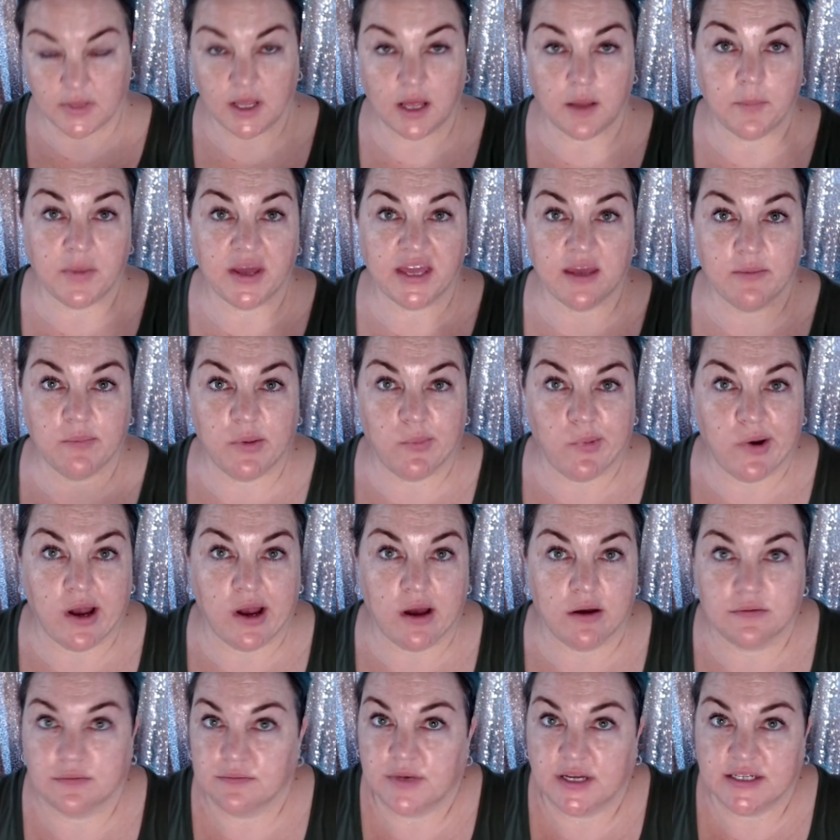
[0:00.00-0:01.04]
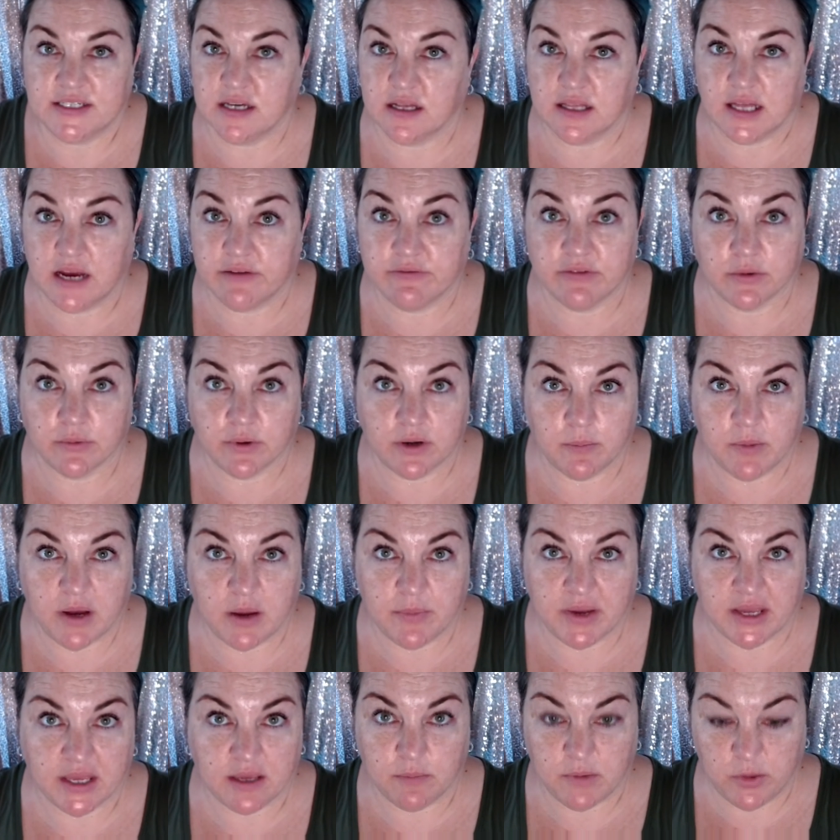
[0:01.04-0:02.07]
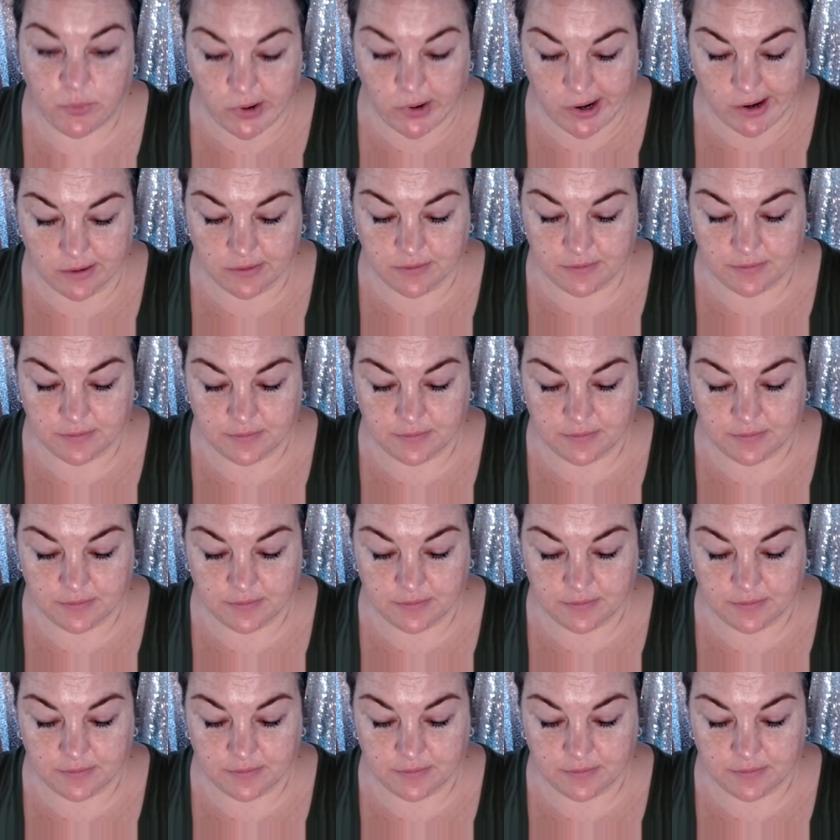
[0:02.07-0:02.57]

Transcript: My Gimme Brow. I tell everyone about my Gimme Brow.